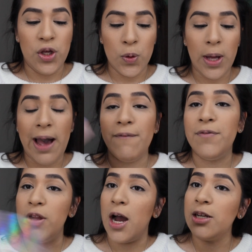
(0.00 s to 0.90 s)
you
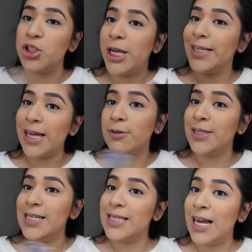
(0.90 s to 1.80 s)
have not checked
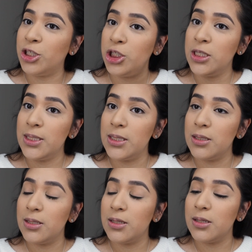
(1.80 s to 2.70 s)
out these lashes,
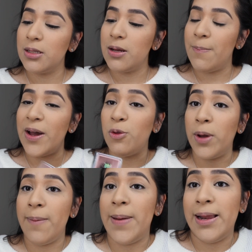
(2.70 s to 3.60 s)
by the
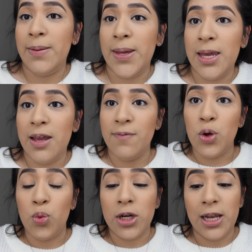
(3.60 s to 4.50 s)
way, Batty B, if
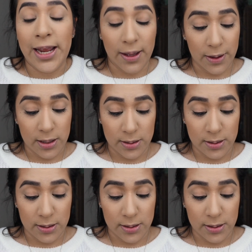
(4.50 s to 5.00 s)
you wanna like,